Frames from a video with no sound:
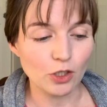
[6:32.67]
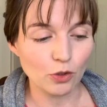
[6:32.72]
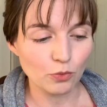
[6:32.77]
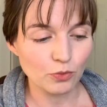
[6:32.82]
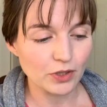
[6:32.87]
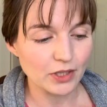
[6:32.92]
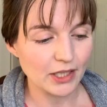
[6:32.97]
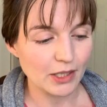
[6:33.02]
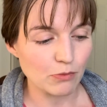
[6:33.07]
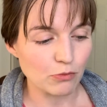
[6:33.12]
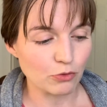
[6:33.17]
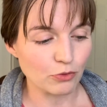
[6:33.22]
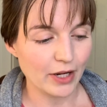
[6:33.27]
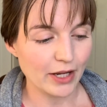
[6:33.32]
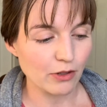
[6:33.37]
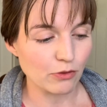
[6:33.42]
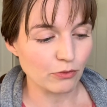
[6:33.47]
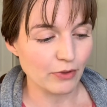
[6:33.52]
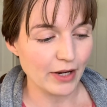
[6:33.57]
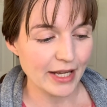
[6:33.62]
really
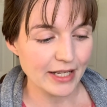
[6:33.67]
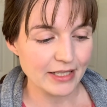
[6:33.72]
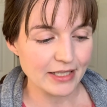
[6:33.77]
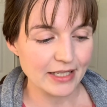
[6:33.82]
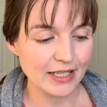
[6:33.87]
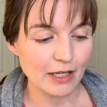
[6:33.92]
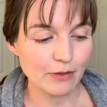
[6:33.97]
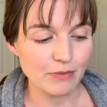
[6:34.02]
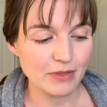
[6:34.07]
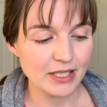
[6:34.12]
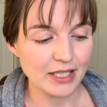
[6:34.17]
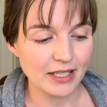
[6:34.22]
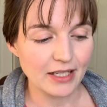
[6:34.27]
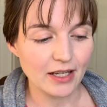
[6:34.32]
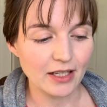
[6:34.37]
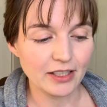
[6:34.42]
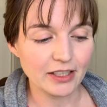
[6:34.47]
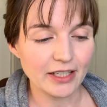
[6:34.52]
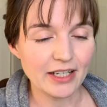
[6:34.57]
bright red DMC color.